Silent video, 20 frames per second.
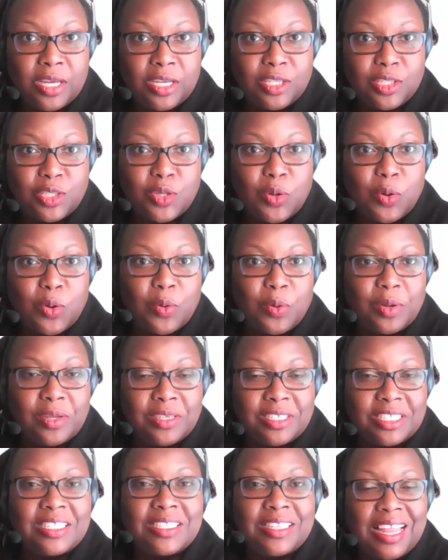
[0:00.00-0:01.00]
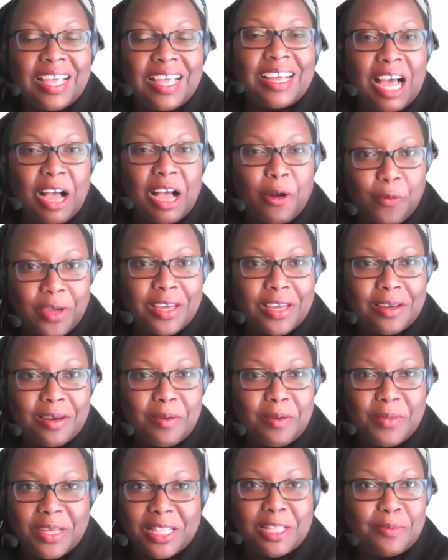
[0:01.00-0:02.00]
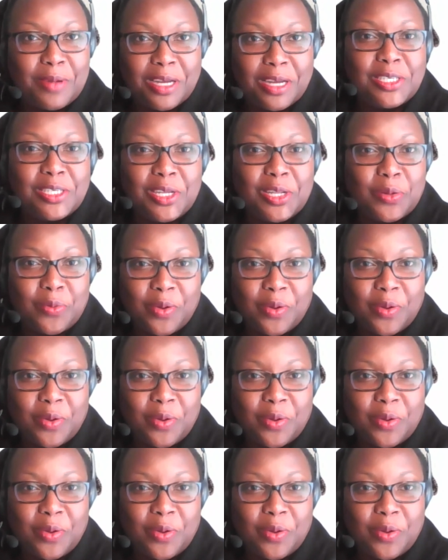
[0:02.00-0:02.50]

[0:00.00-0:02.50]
So just like a quick mathematical